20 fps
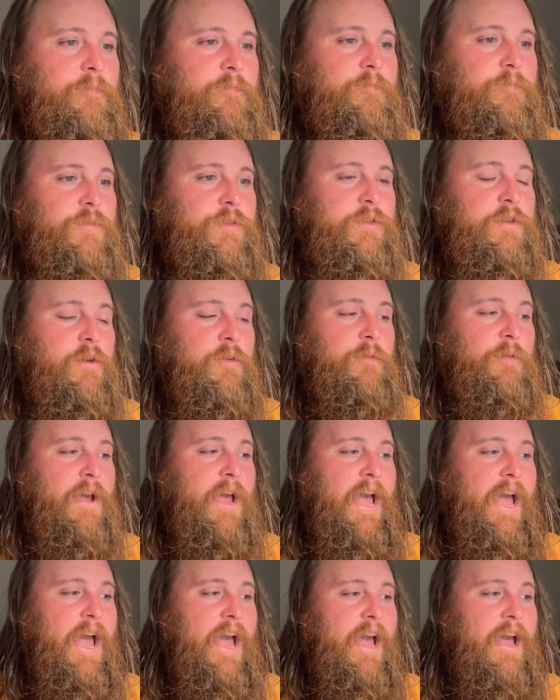So
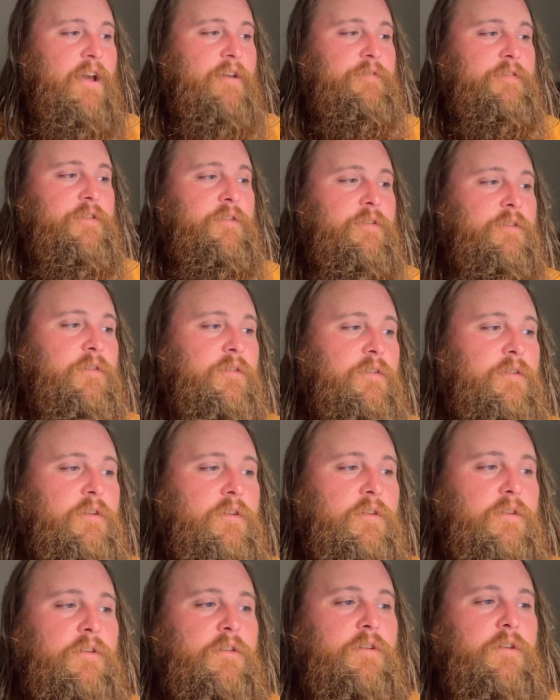after
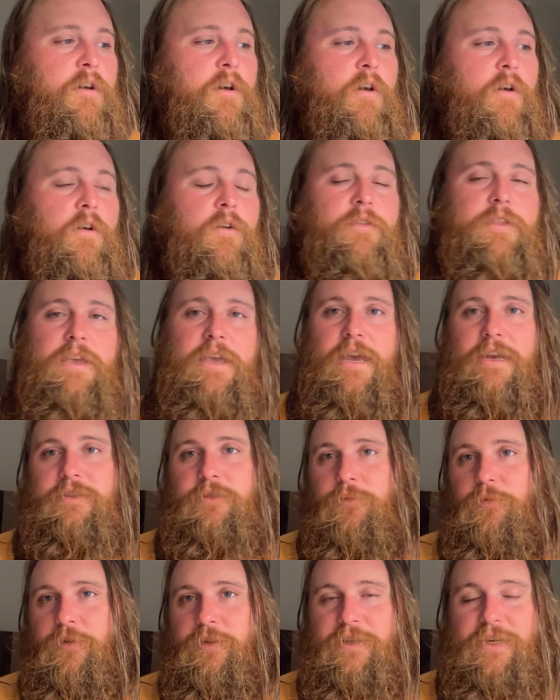all the
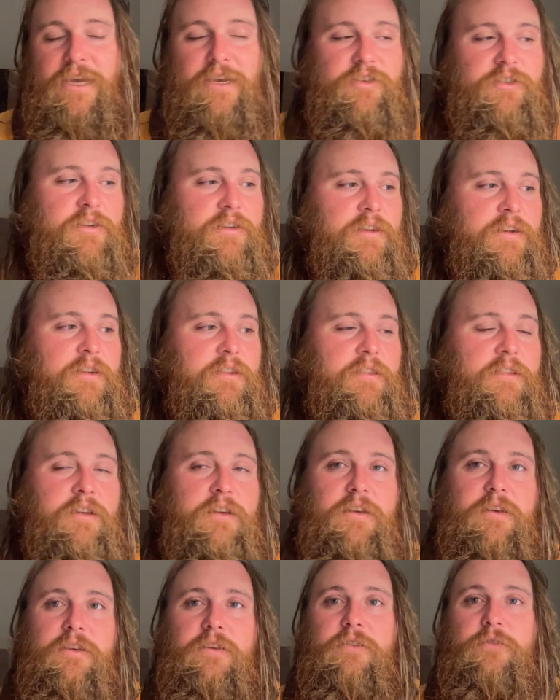exploitation and
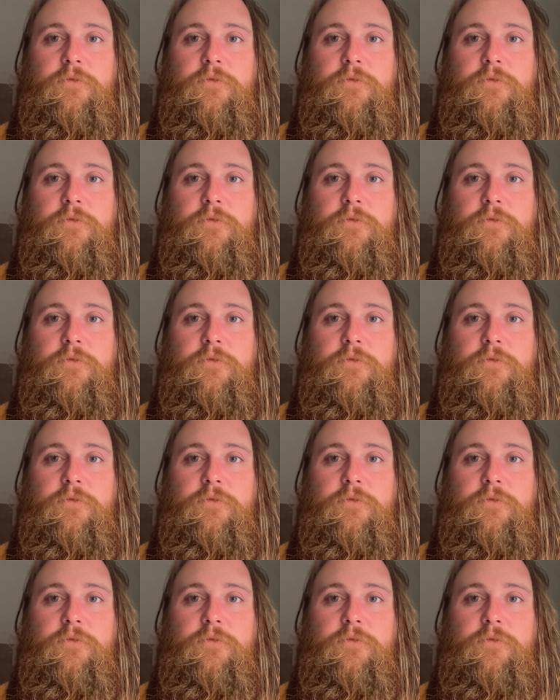the